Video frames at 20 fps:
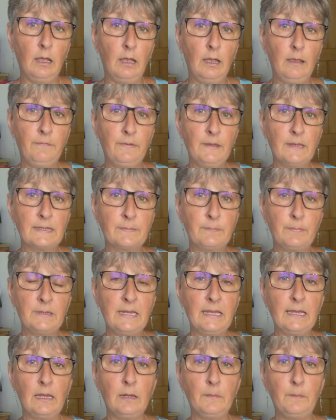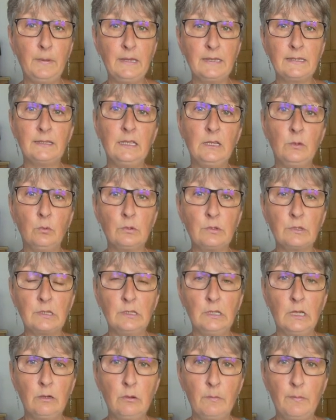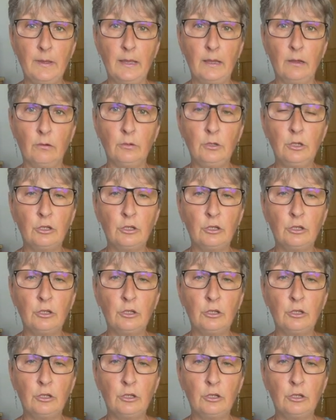if there's particular bits that you want to know about,